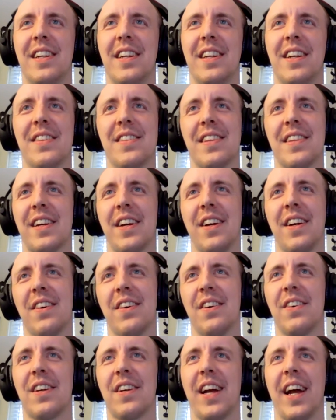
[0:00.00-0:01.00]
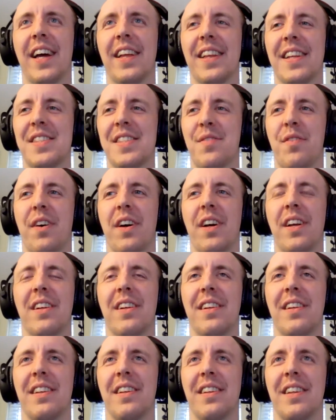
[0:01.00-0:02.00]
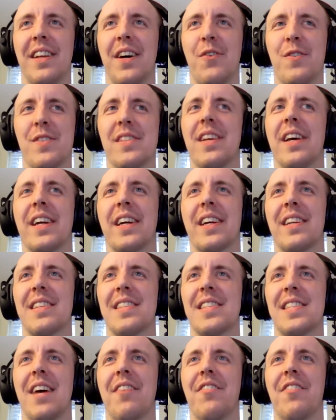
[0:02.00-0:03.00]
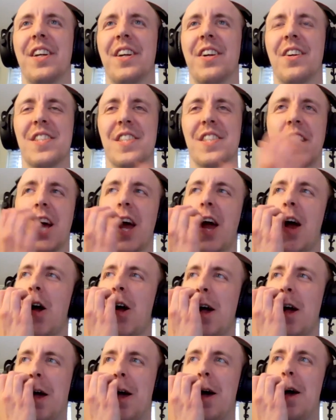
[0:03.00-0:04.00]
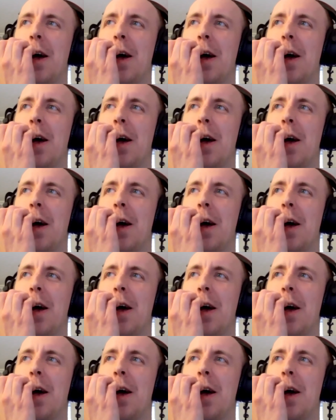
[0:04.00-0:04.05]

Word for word: And I was yeah. like, oh, okay, that's fun. That was like seven years ago.